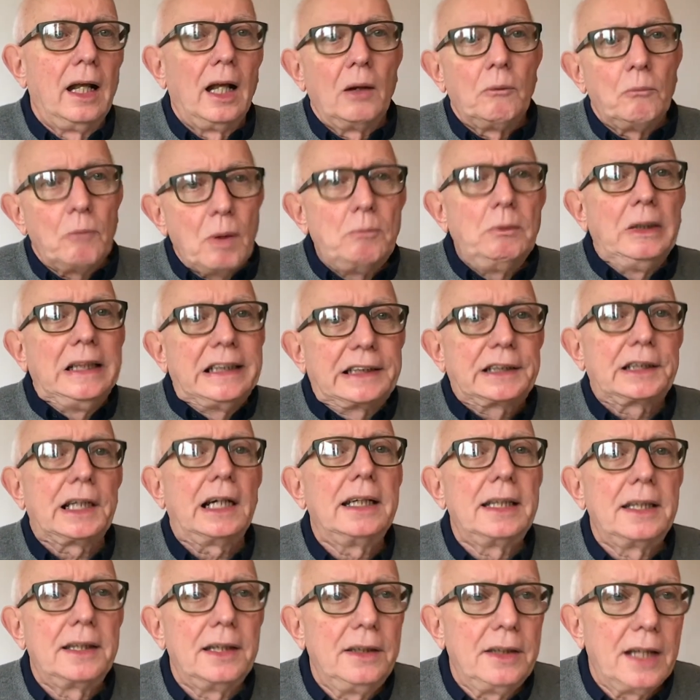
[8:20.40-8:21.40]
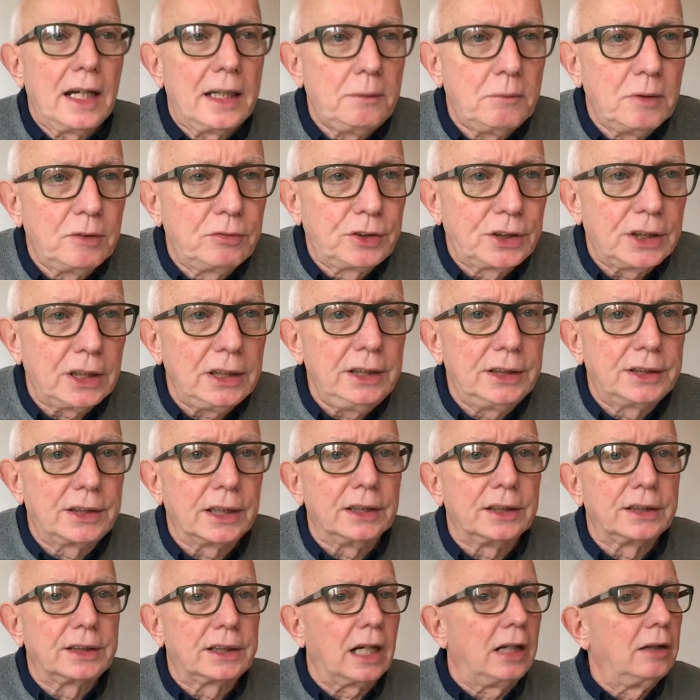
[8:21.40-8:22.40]
When we say the name of
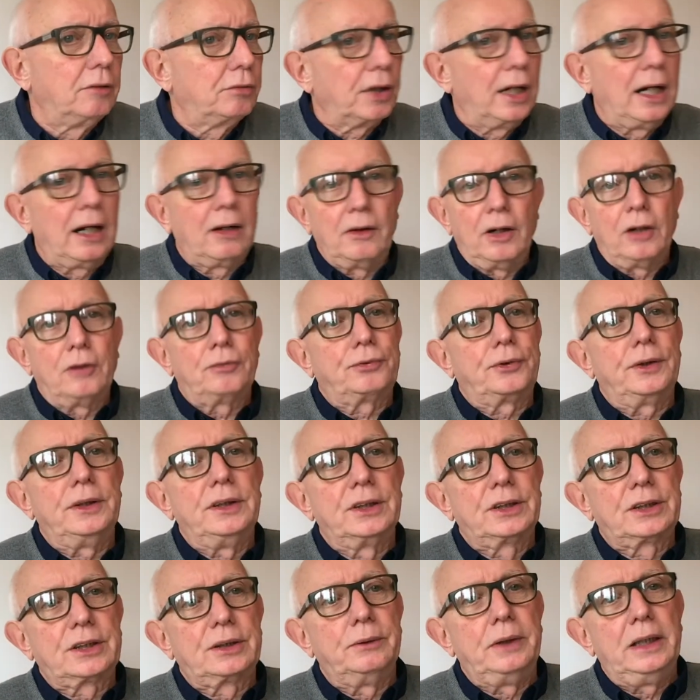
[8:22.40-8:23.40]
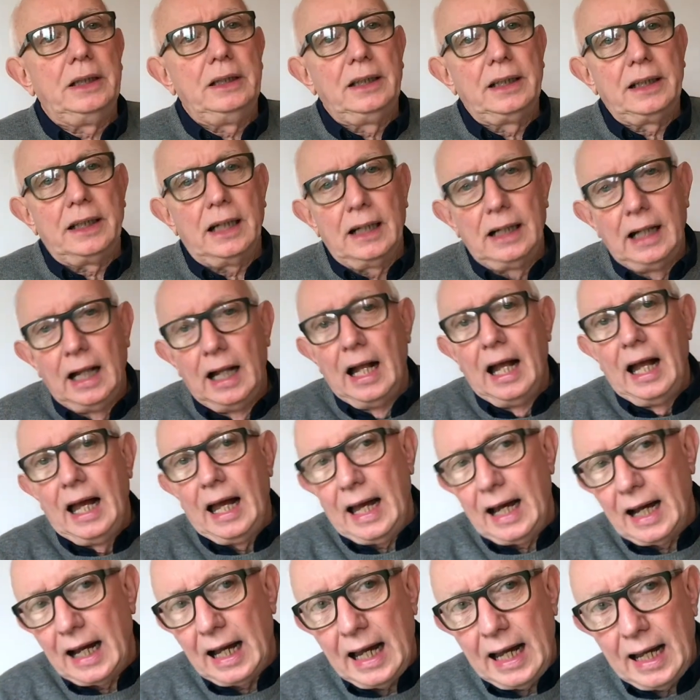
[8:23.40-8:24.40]
Jesus over our offerings to India,
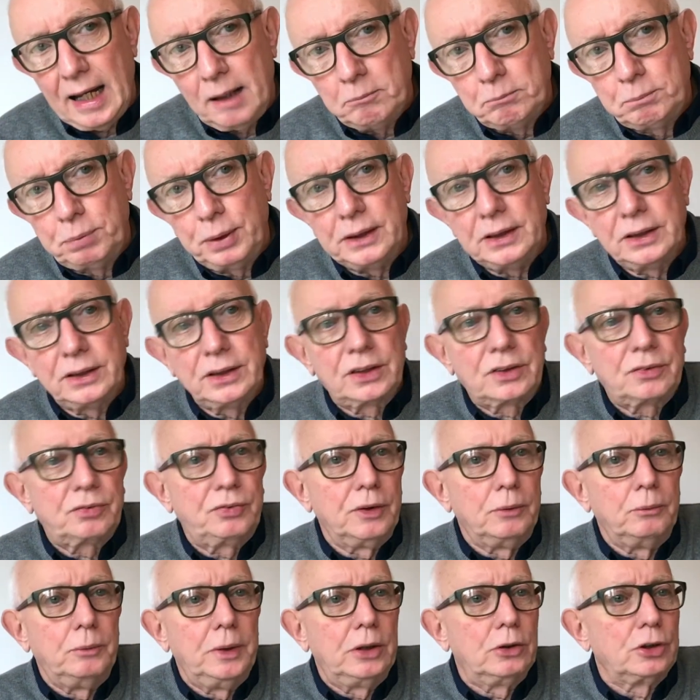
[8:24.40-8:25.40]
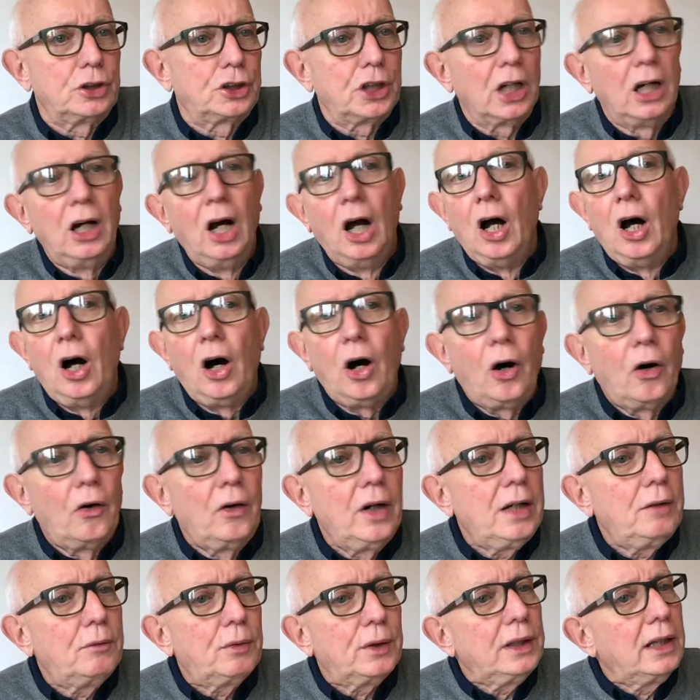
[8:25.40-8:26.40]
our hampers for Wiltshire, or
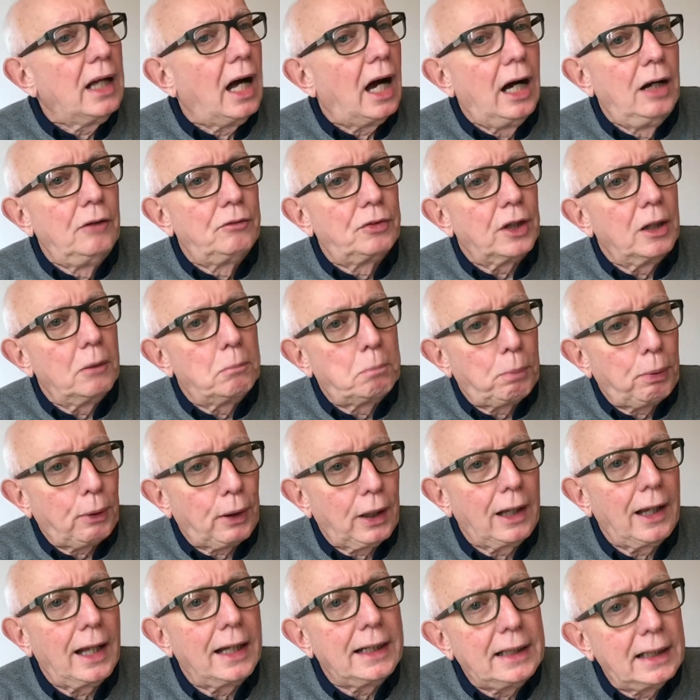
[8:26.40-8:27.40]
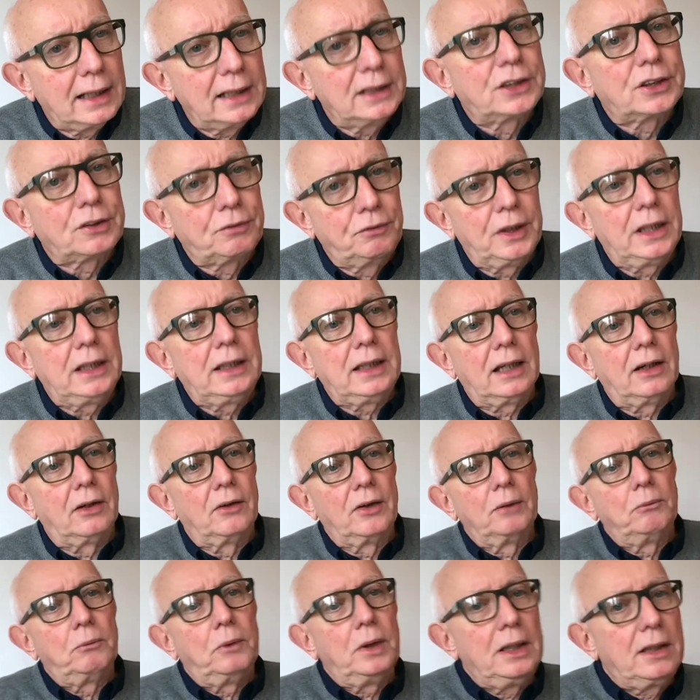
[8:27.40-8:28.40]
even over a playlist video
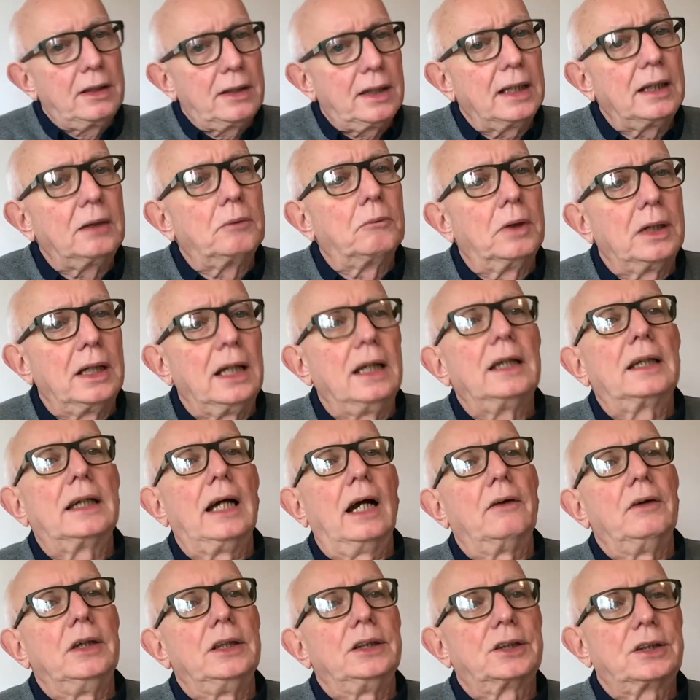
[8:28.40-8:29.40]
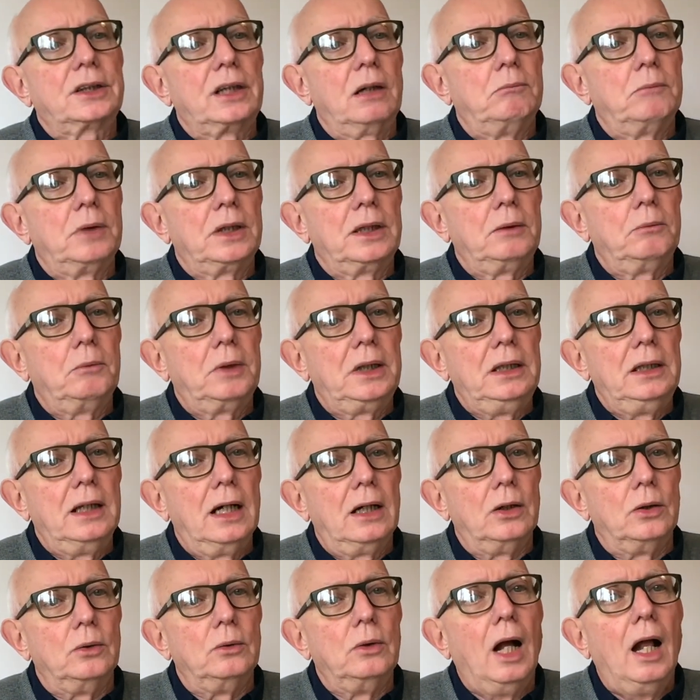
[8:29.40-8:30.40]
that we think would encourage somebody we
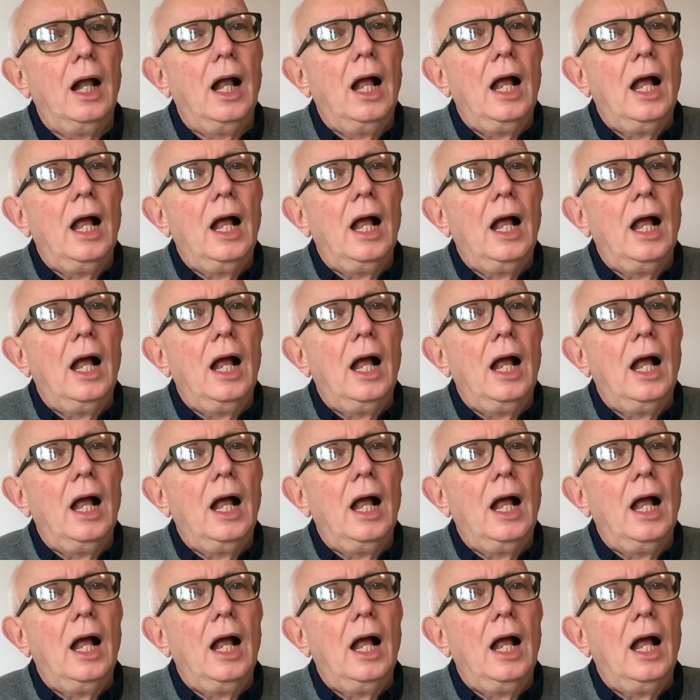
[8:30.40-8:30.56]
know,